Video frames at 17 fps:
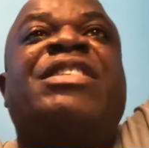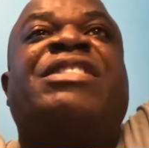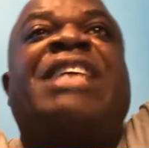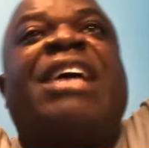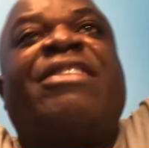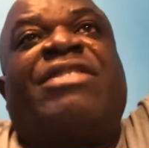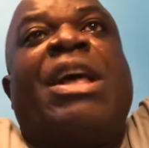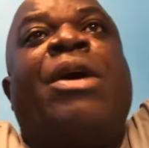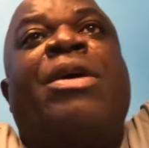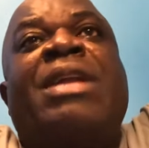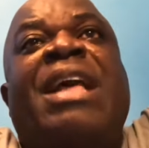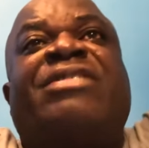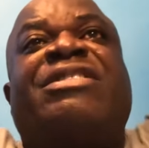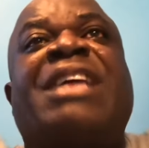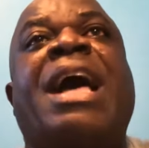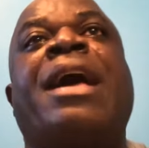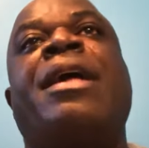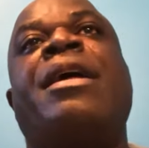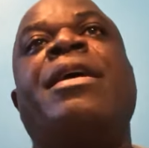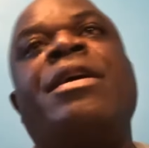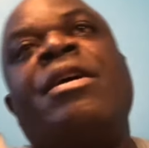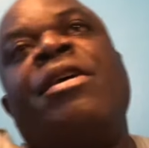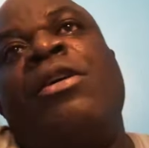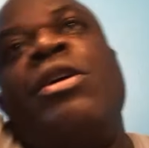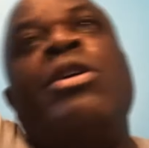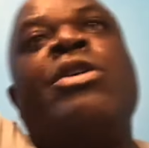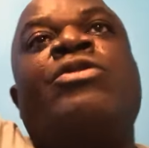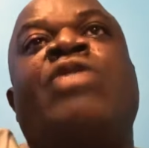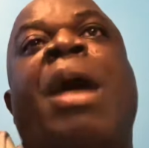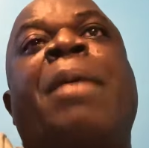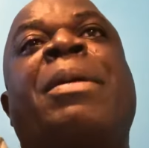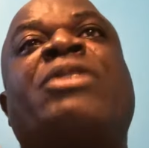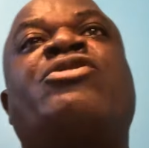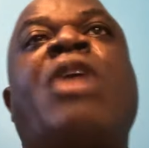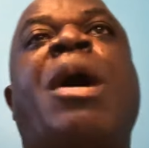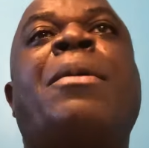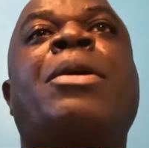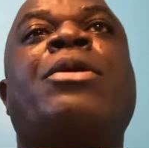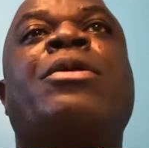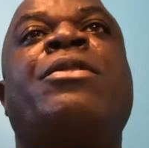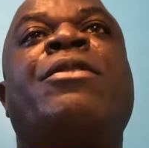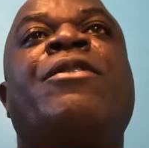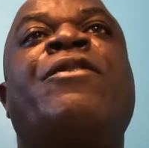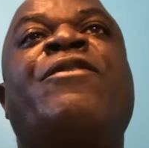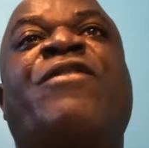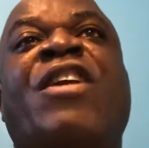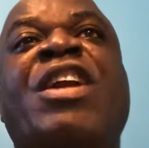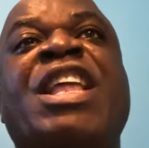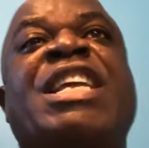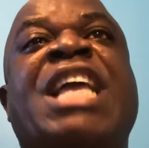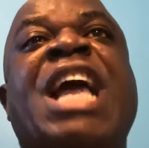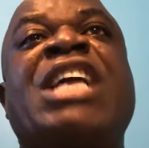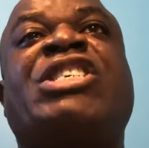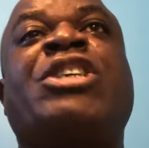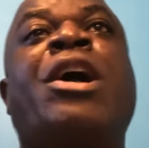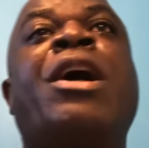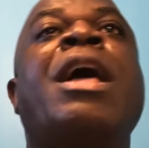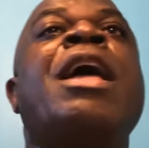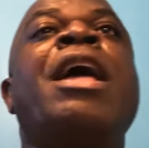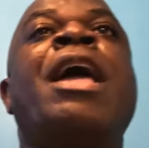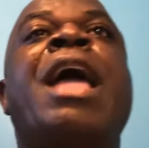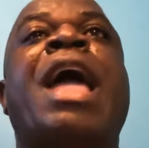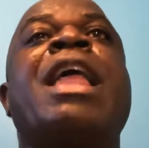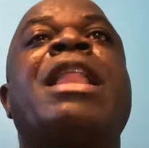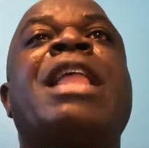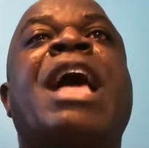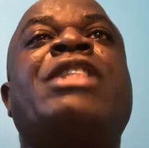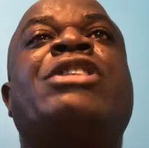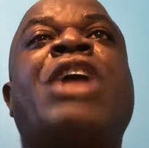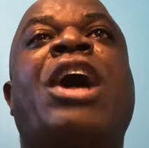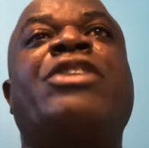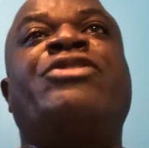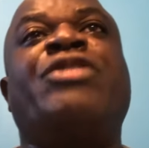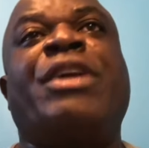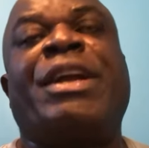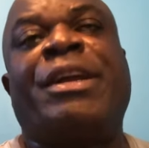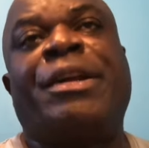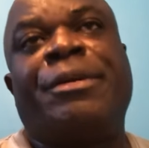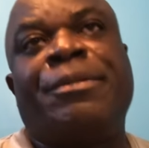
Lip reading: sex there on the side. Double trouble, fornication and adultery.